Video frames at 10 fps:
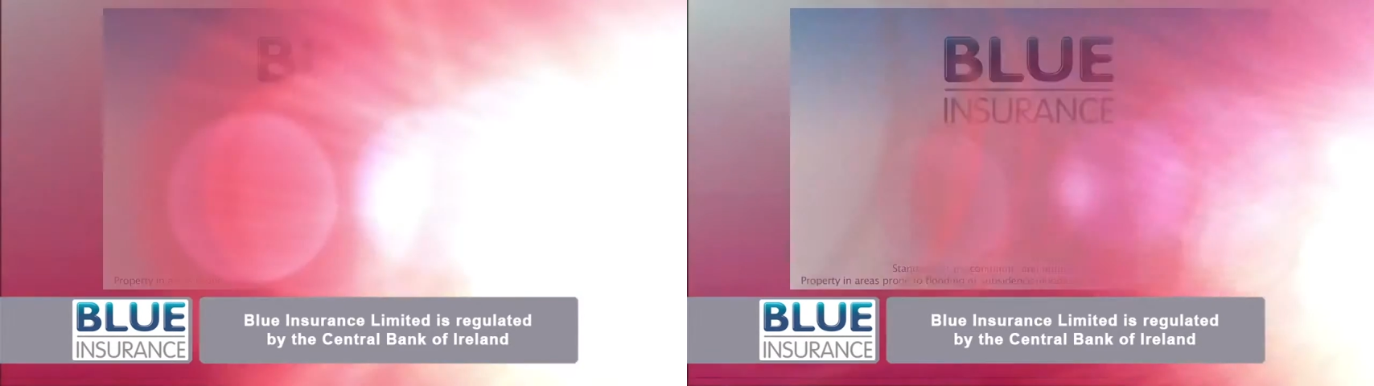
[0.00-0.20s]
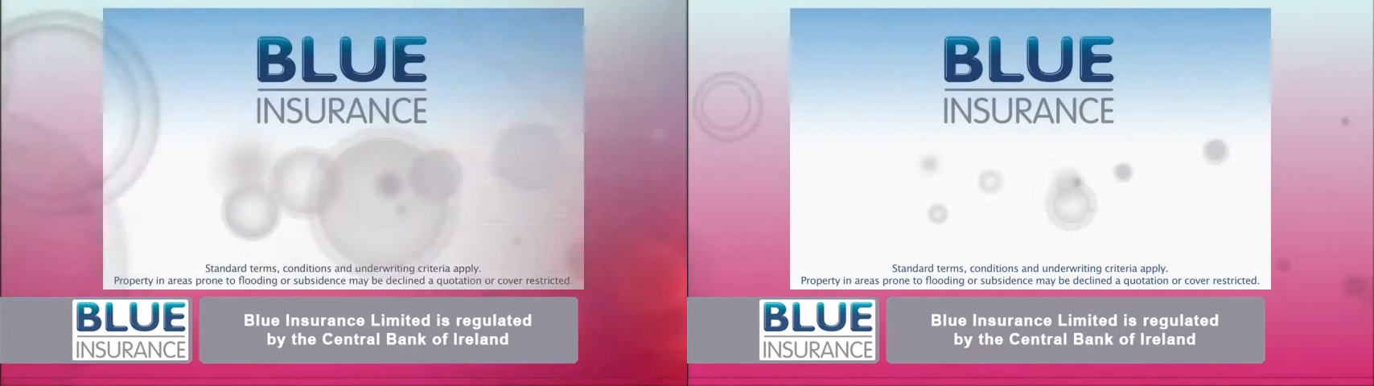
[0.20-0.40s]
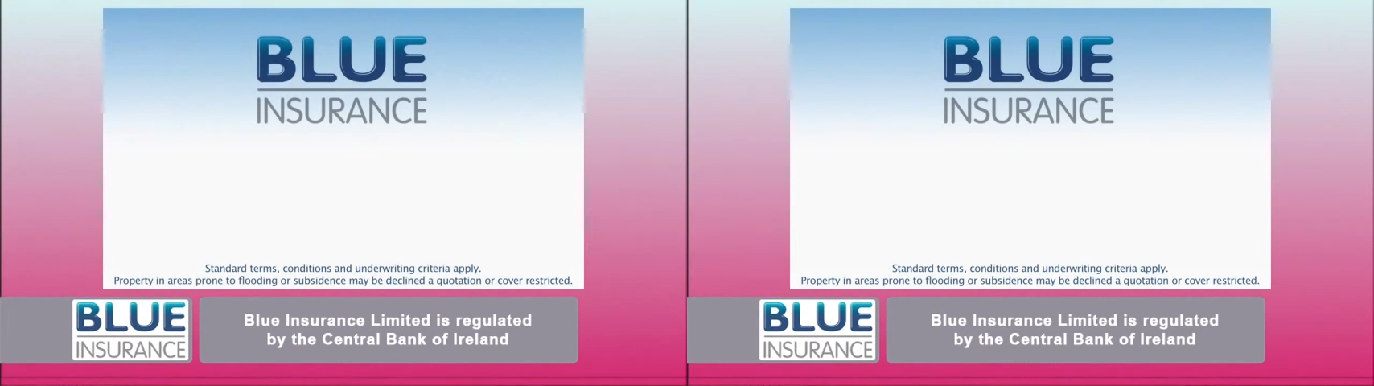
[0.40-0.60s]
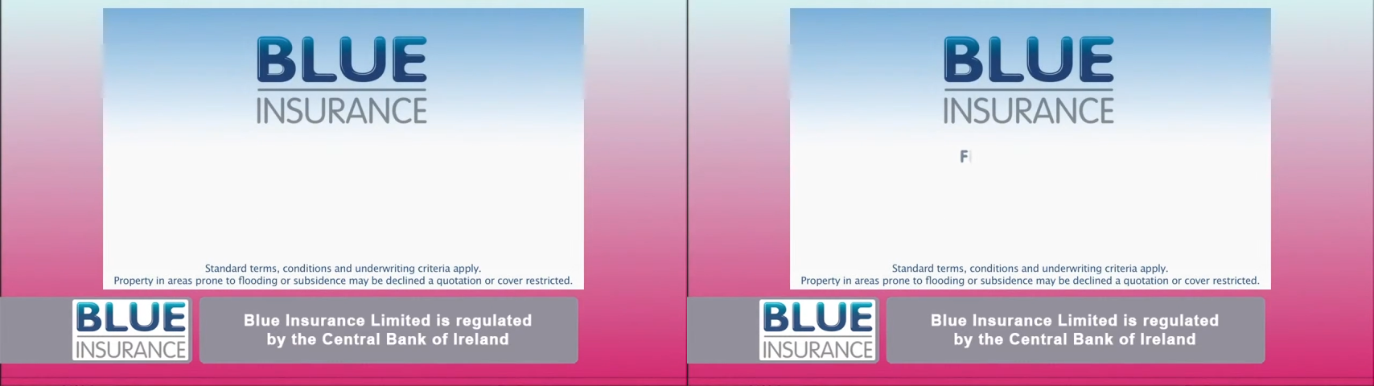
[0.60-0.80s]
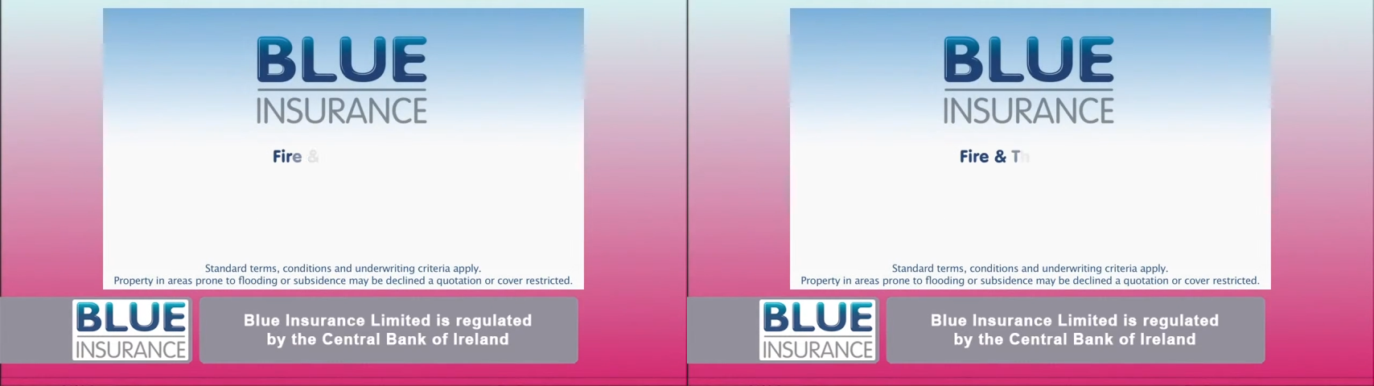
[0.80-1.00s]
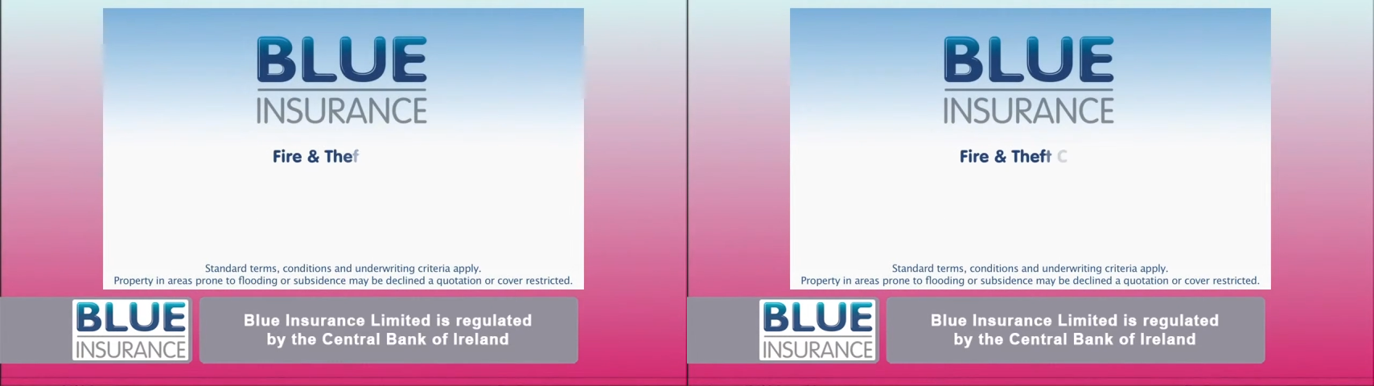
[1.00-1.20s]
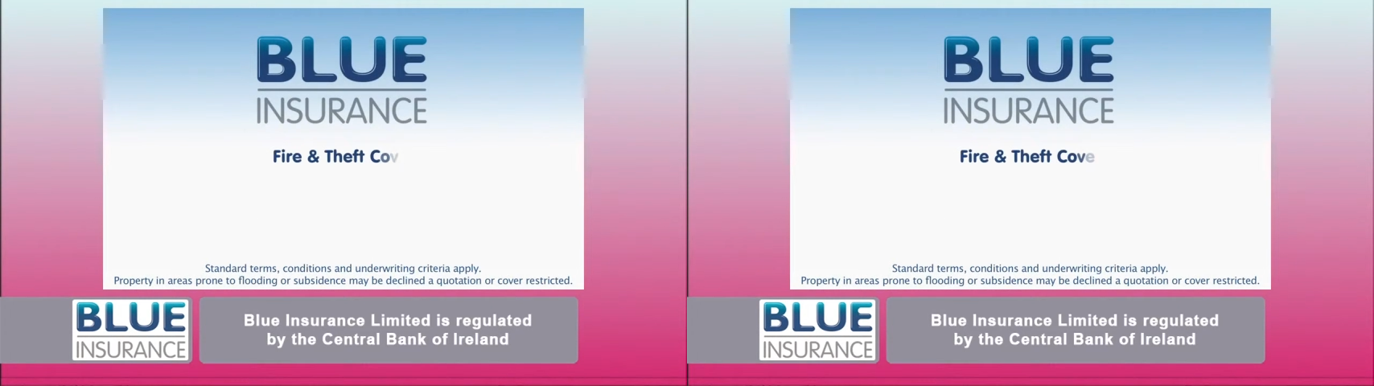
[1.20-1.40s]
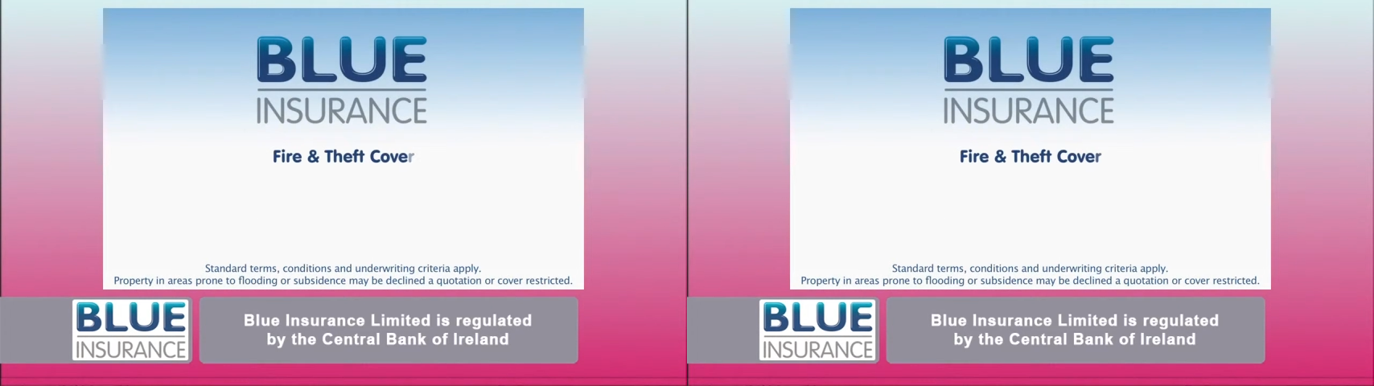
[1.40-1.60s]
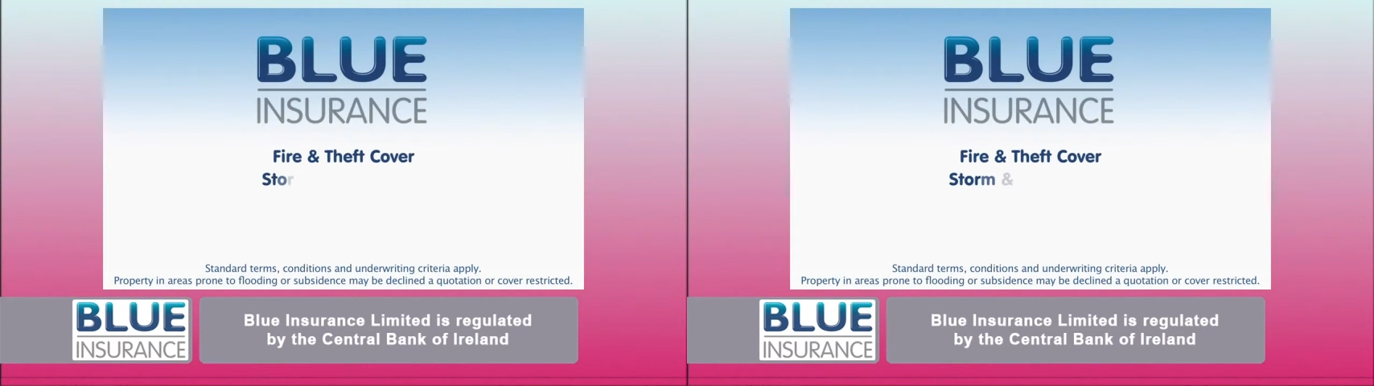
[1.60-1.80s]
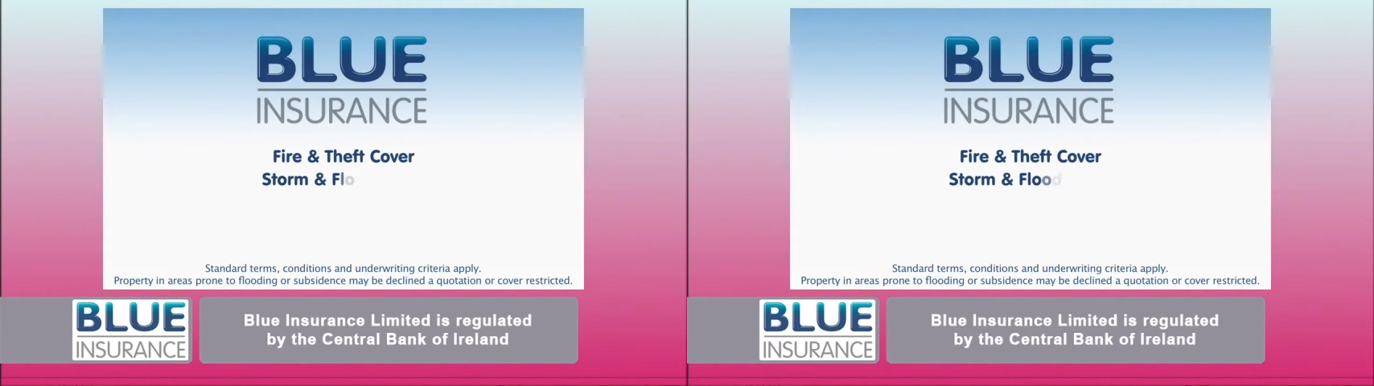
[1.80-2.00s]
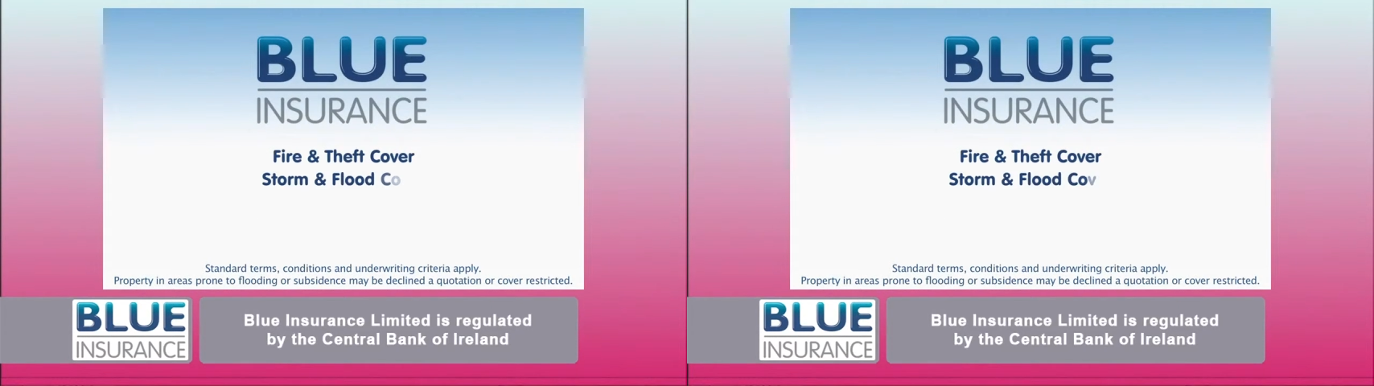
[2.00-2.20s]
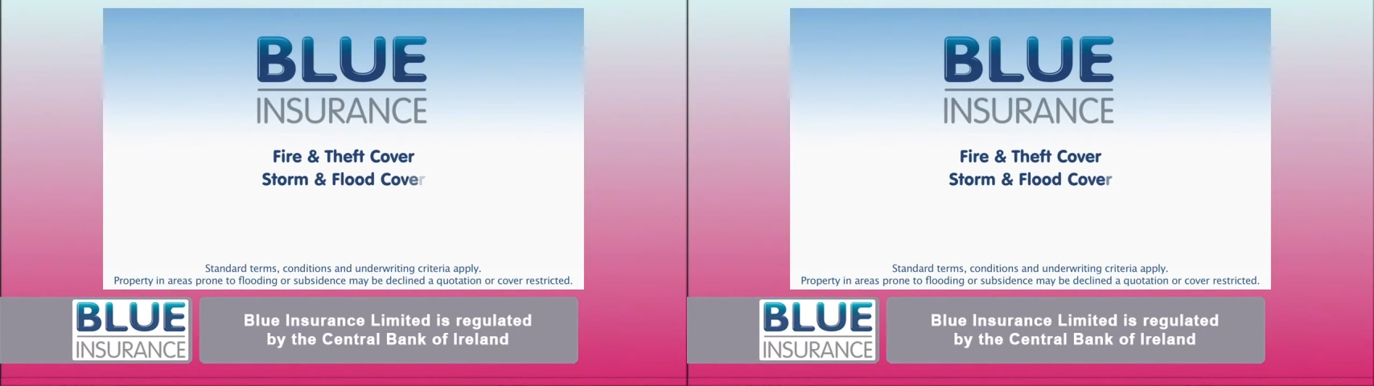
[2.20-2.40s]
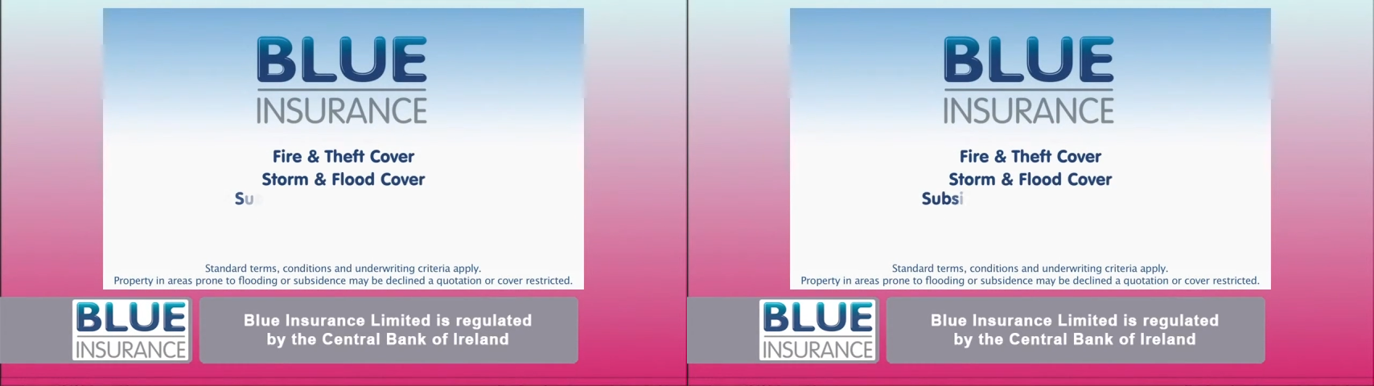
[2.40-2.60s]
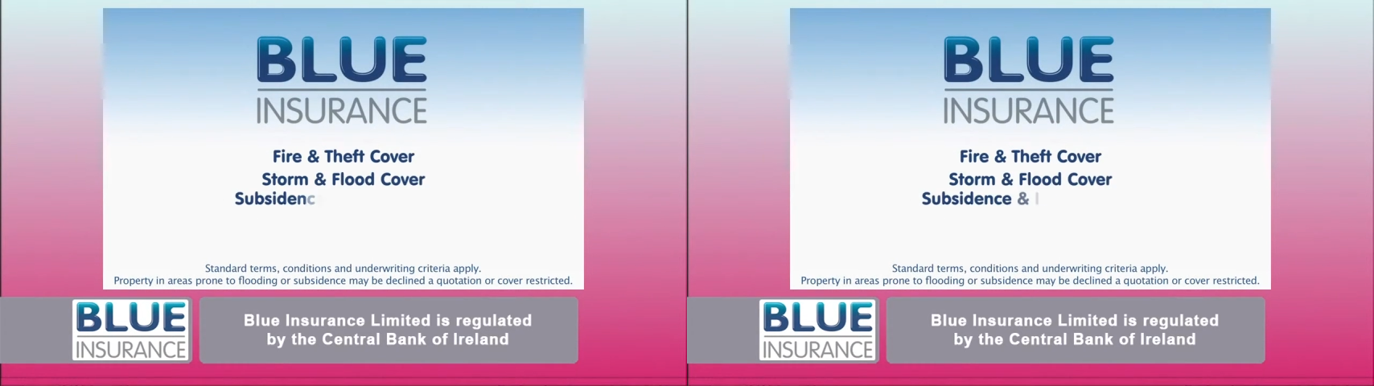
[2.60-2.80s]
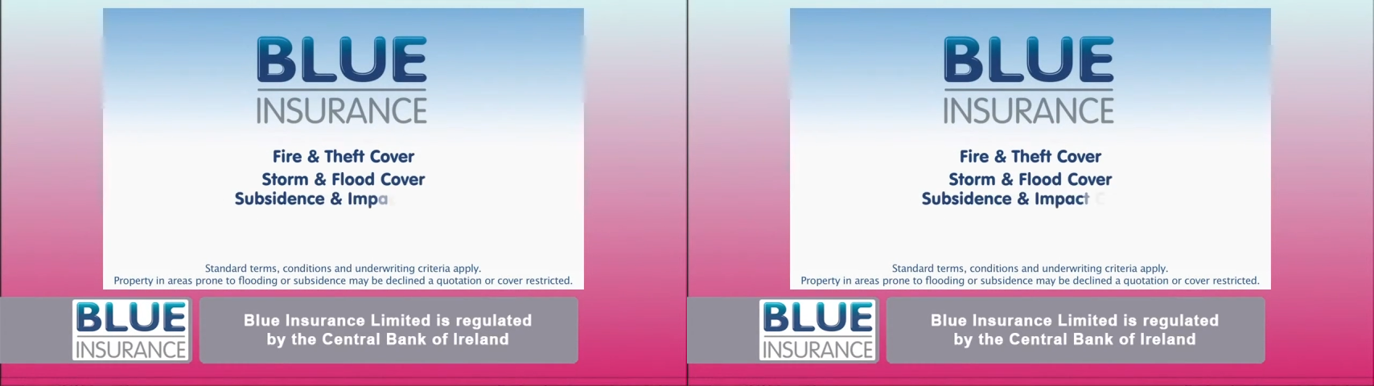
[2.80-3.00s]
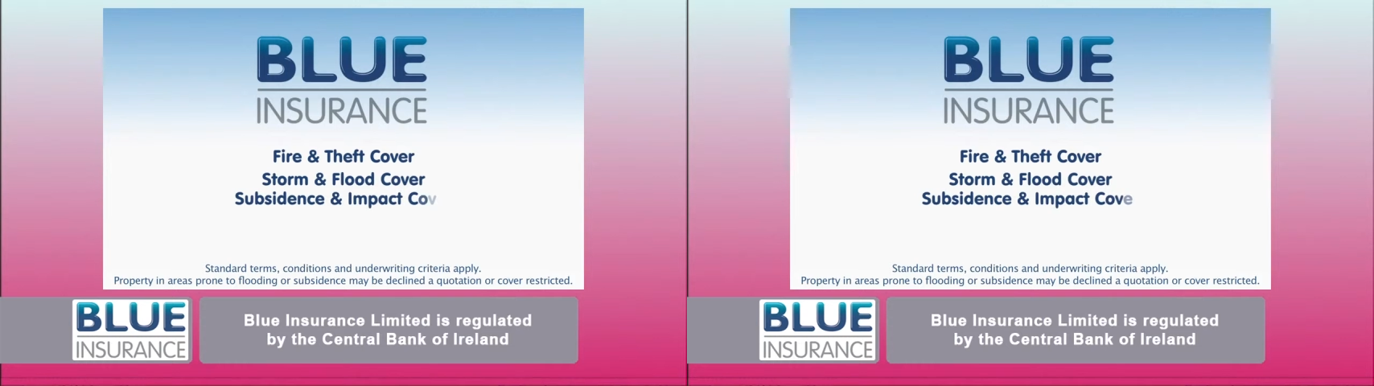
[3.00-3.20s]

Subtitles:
Nobody's mouth can be seen.